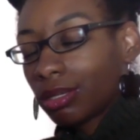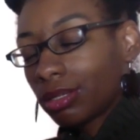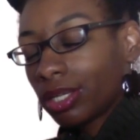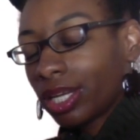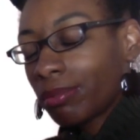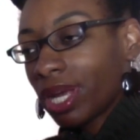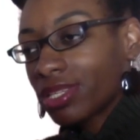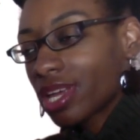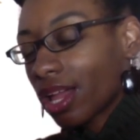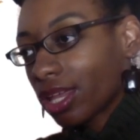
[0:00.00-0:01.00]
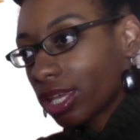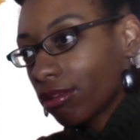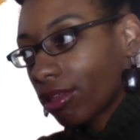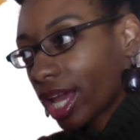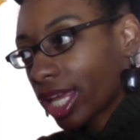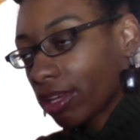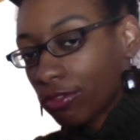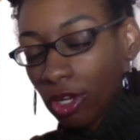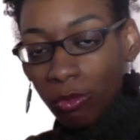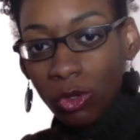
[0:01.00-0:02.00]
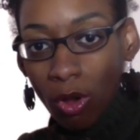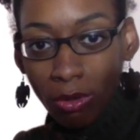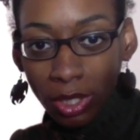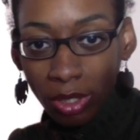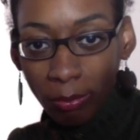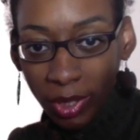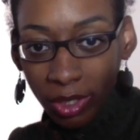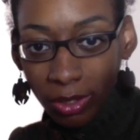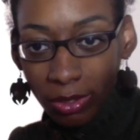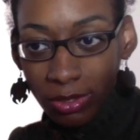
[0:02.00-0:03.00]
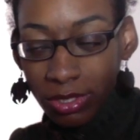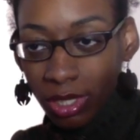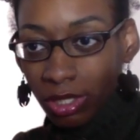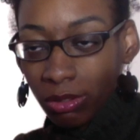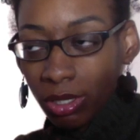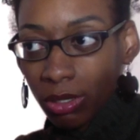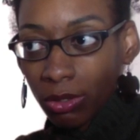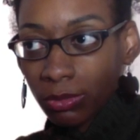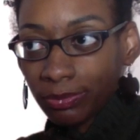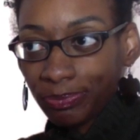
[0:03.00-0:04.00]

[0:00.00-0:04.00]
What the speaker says: And I'm not telling you, like, if you owe your bills and, you know,